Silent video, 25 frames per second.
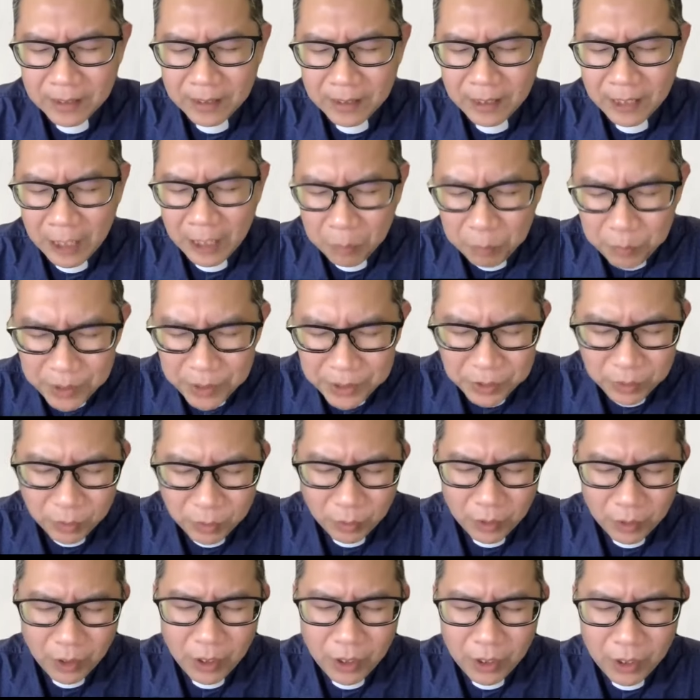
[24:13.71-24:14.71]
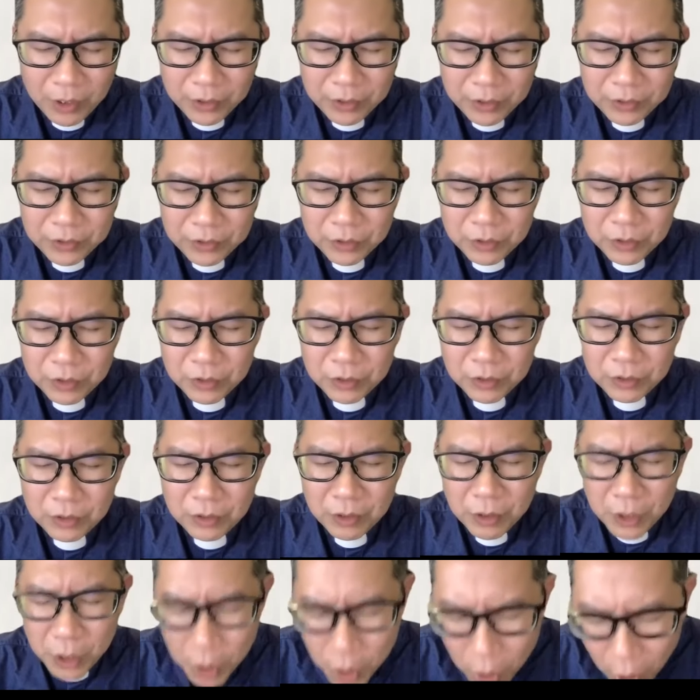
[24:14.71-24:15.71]
help us, O God, to
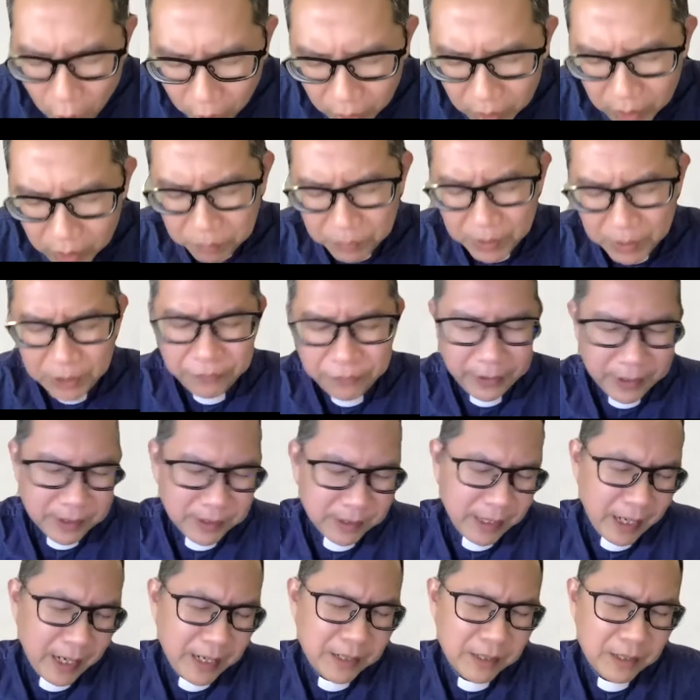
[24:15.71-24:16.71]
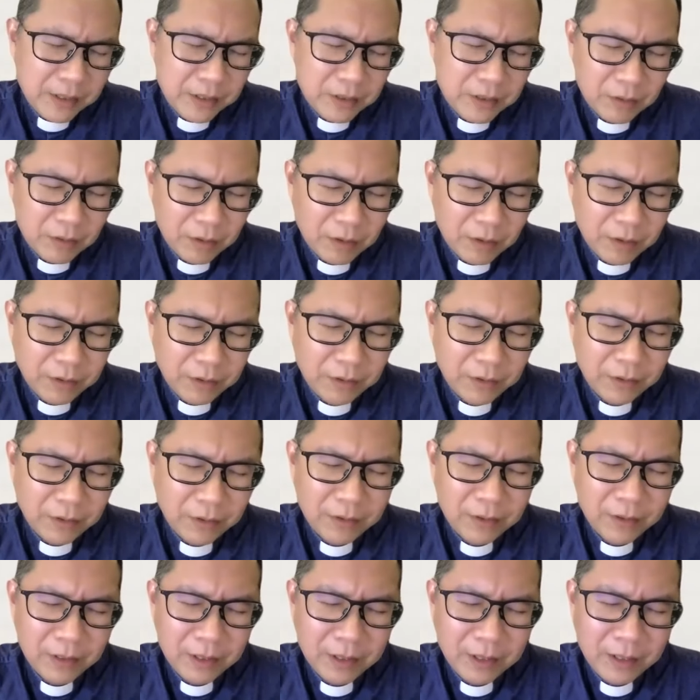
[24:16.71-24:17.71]
not be fixated on
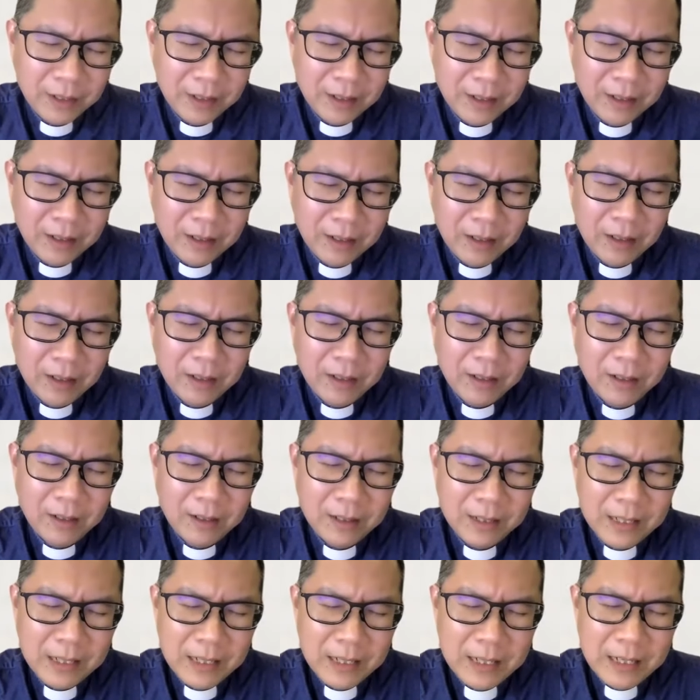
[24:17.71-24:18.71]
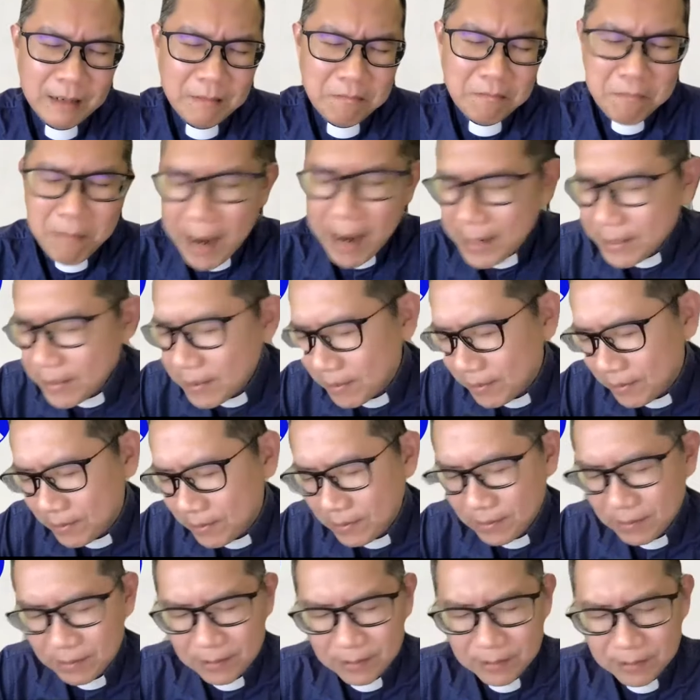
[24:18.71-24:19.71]
the
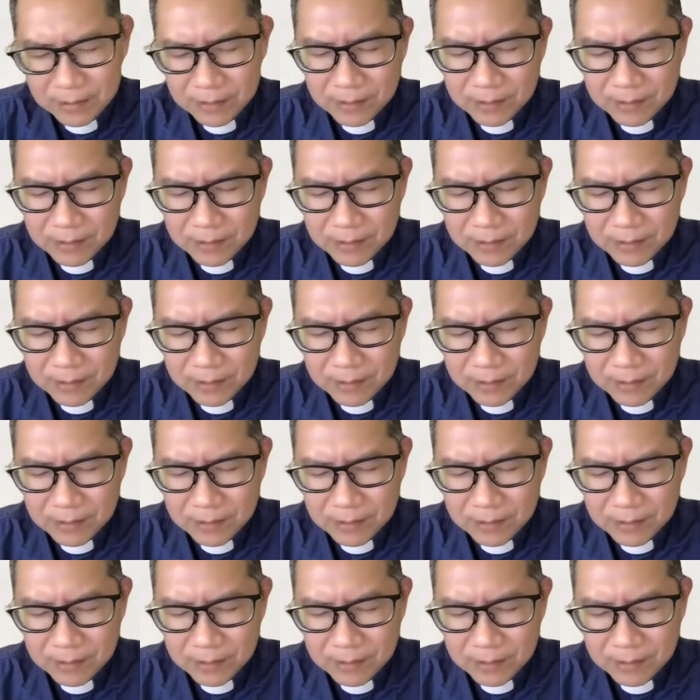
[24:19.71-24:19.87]
methods